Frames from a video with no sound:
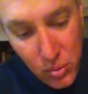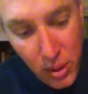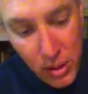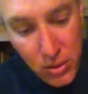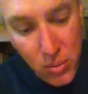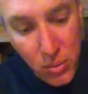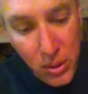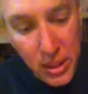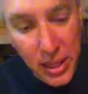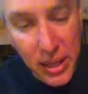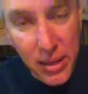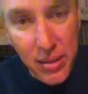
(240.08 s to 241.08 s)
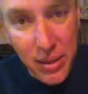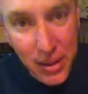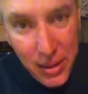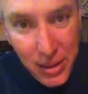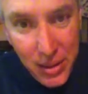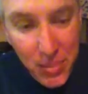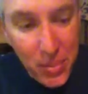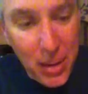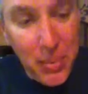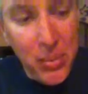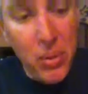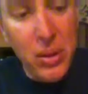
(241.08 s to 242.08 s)
wires are really thin and
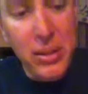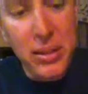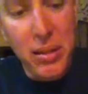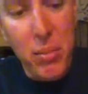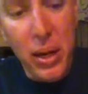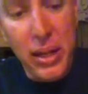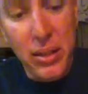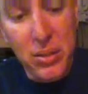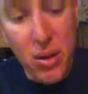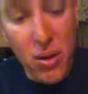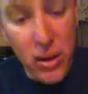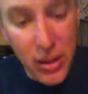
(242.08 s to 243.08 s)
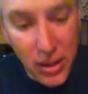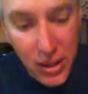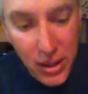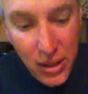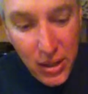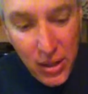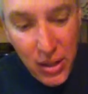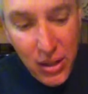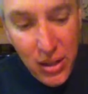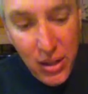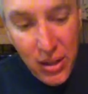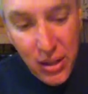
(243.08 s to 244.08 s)
probably really easy to break the solder in.
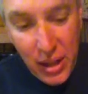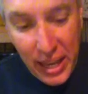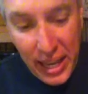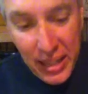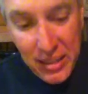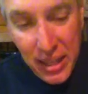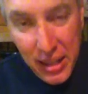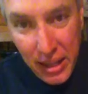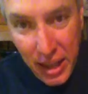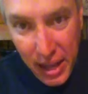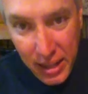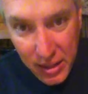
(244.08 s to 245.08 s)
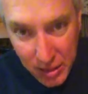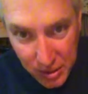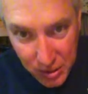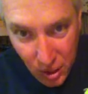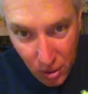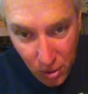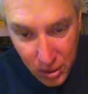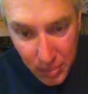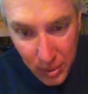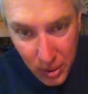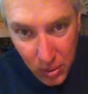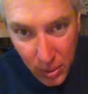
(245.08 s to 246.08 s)
I can say the guy that soldered them
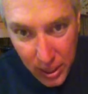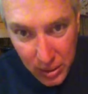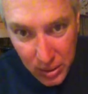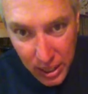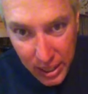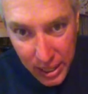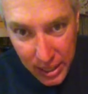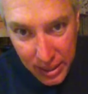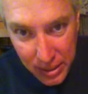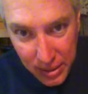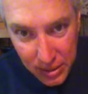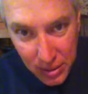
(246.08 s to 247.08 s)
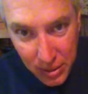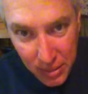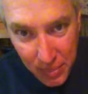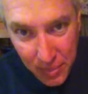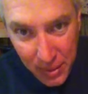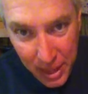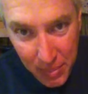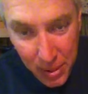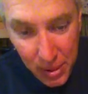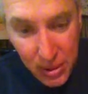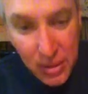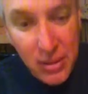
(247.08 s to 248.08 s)
little wires like that is a damn
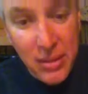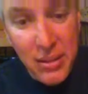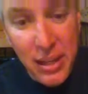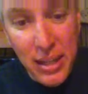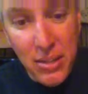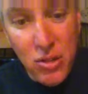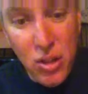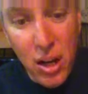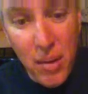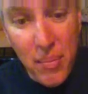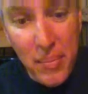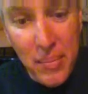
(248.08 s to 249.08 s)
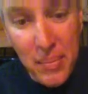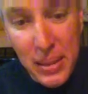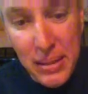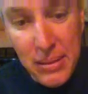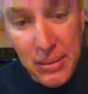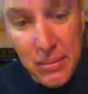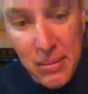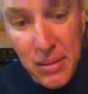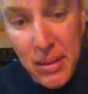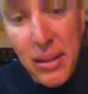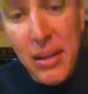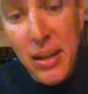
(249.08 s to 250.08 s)
good at his job, because
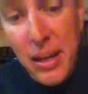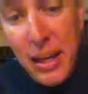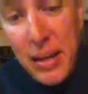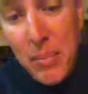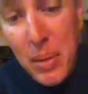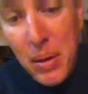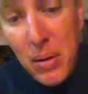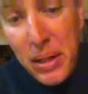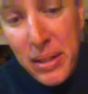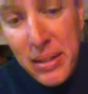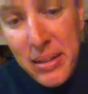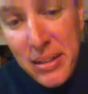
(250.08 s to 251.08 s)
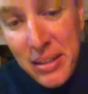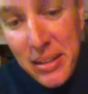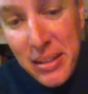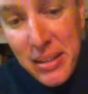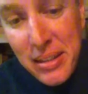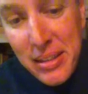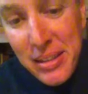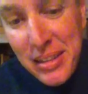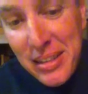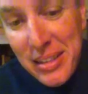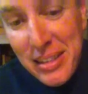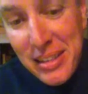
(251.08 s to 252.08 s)
I can barely,
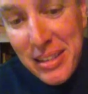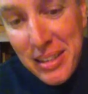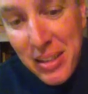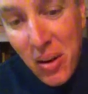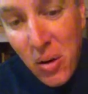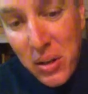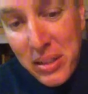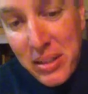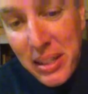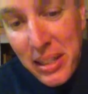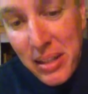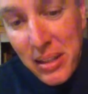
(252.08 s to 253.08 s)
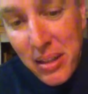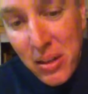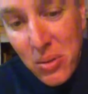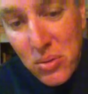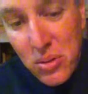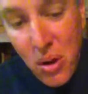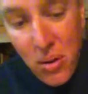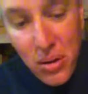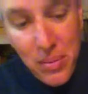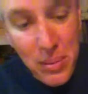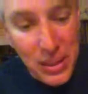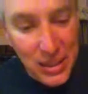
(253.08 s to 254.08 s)
you can hardly see it, let alone solder
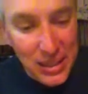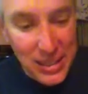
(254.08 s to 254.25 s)
it. But